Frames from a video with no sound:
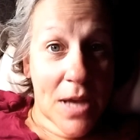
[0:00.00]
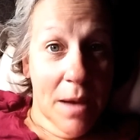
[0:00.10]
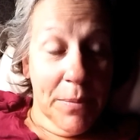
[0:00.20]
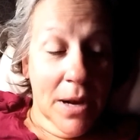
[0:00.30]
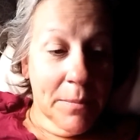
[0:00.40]

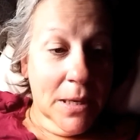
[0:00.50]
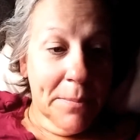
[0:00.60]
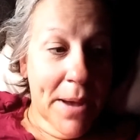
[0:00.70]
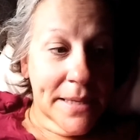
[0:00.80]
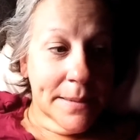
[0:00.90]
up and I'm going
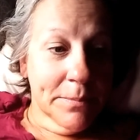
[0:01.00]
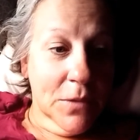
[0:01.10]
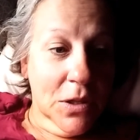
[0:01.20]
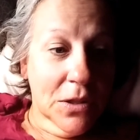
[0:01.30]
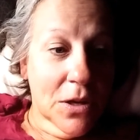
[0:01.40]
to buy some
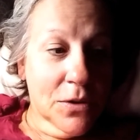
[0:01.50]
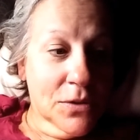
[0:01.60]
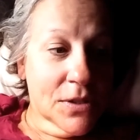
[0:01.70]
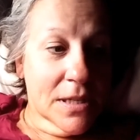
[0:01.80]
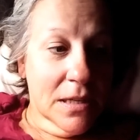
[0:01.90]

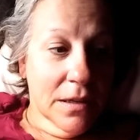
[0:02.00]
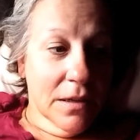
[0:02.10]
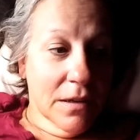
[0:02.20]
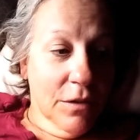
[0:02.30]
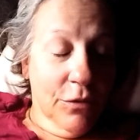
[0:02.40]
clothes that
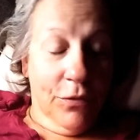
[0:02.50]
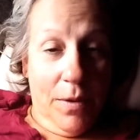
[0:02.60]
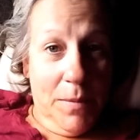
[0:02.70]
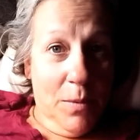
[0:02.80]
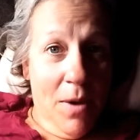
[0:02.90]

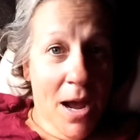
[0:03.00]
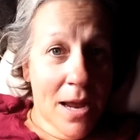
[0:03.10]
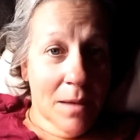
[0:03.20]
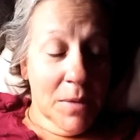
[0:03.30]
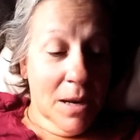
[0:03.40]
fit me
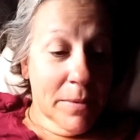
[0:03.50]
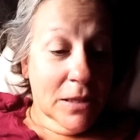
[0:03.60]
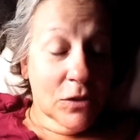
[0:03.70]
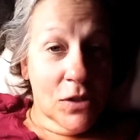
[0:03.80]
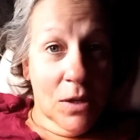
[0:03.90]
right. I mean, I've
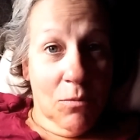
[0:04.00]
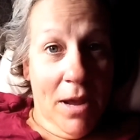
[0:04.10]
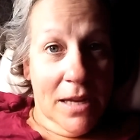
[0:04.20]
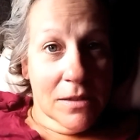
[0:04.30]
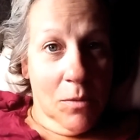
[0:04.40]
been losing
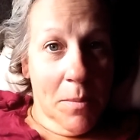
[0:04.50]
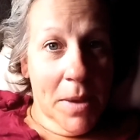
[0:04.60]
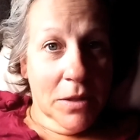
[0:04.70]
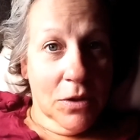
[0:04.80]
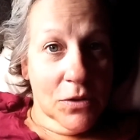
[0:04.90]
weight, so all
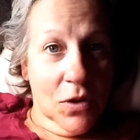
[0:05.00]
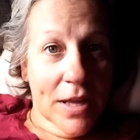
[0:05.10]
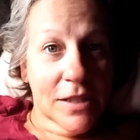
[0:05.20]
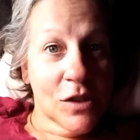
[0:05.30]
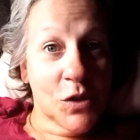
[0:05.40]
my clothes are
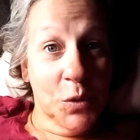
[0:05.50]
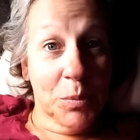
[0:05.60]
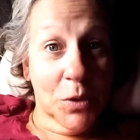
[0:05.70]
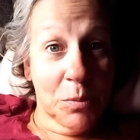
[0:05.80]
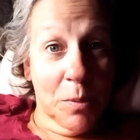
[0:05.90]
like
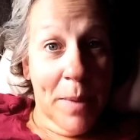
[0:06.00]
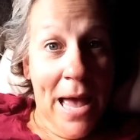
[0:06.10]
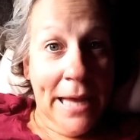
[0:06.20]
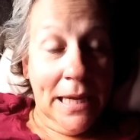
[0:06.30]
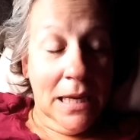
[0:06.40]
super duper
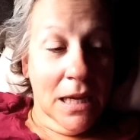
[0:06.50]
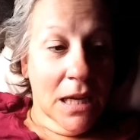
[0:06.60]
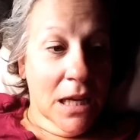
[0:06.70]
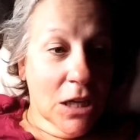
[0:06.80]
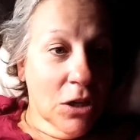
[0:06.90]
baggy.
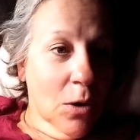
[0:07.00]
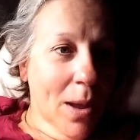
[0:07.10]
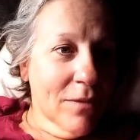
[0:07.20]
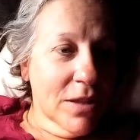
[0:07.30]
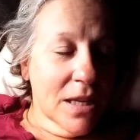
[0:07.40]
You know,
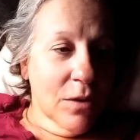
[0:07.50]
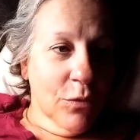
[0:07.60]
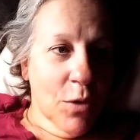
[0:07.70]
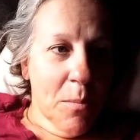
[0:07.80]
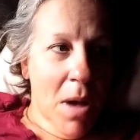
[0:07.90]
everything
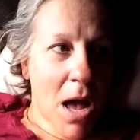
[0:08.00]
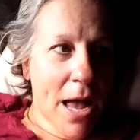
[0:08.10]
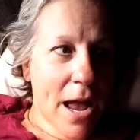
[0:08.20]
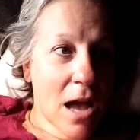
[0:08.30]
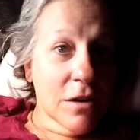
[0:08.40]
from
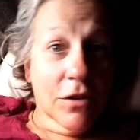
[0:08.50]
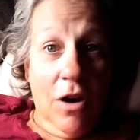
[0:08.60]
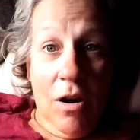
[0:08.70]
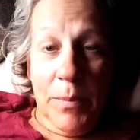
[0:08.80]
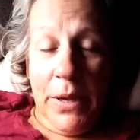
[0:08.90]
my
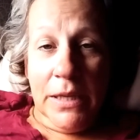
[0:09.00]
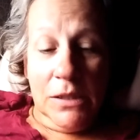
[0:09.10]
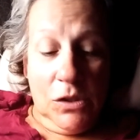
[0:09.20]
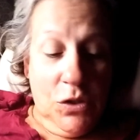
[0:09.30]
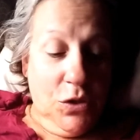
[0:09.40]

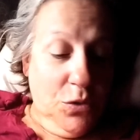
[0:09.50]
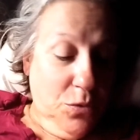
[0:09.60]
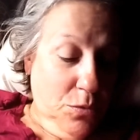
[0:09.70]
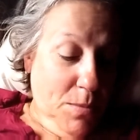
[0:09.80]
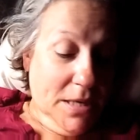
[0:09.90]
undergarments
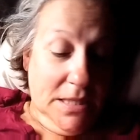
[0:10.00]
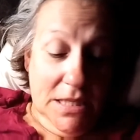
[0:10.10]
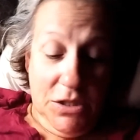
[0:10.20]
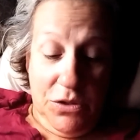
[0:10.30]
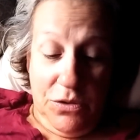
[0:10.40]
to my
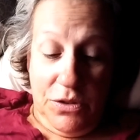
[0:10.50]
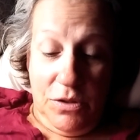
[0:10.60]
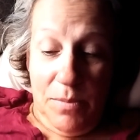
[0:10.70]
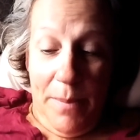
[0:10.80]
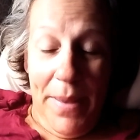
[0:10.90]
t-shirt
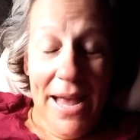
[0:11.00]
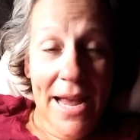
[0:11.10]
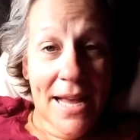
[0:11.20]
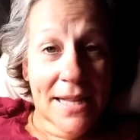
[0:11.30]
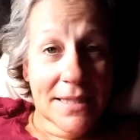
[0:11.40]
to my
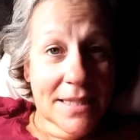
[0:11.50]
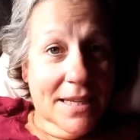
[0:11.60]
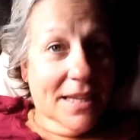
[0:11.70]
pants,